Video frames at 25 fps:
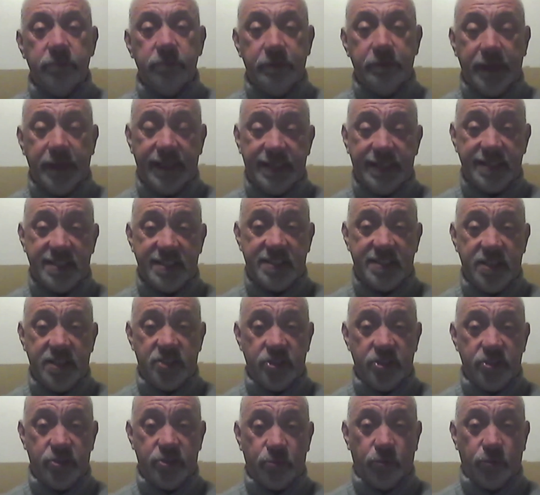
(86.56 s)
You made the
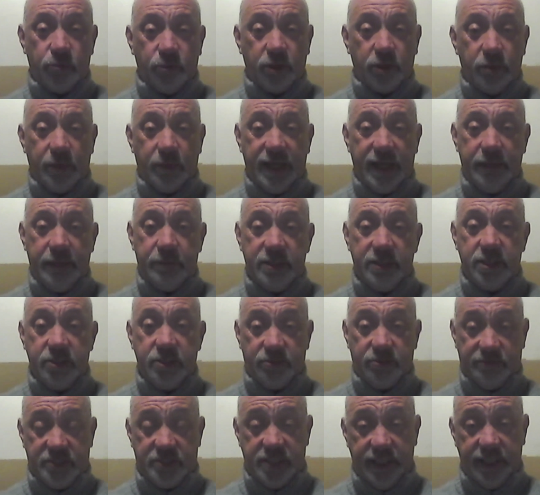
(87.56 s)
decision to walk away, which is
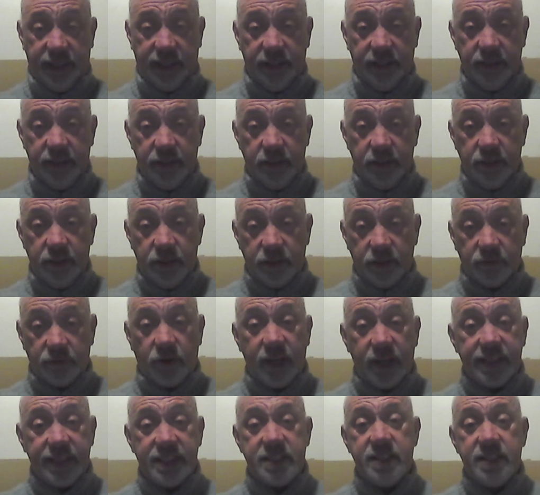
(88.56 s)
obviously the
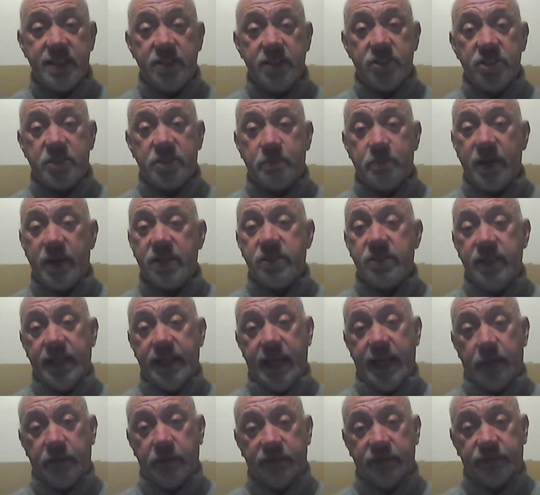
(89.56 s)
right decision, especially
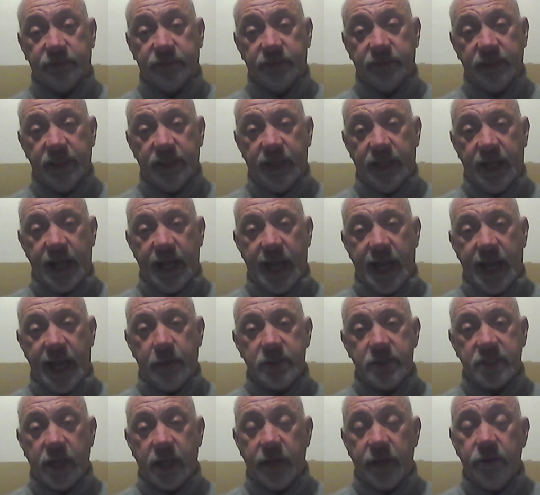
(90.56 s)
now with how
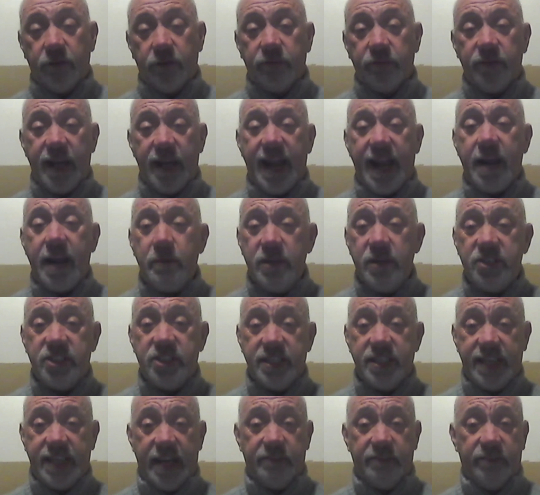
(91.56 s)
it's going on. How is
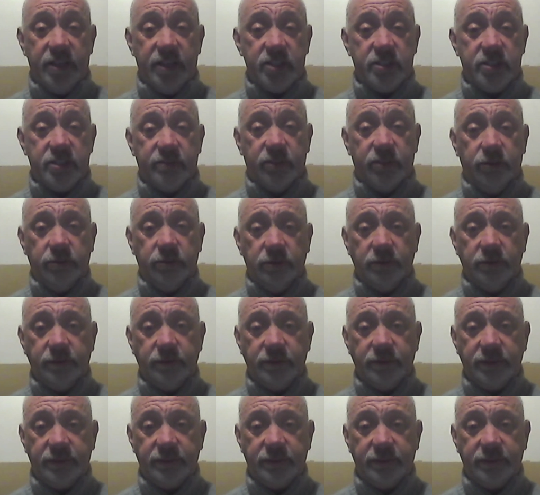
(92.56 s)
your dad, first of all?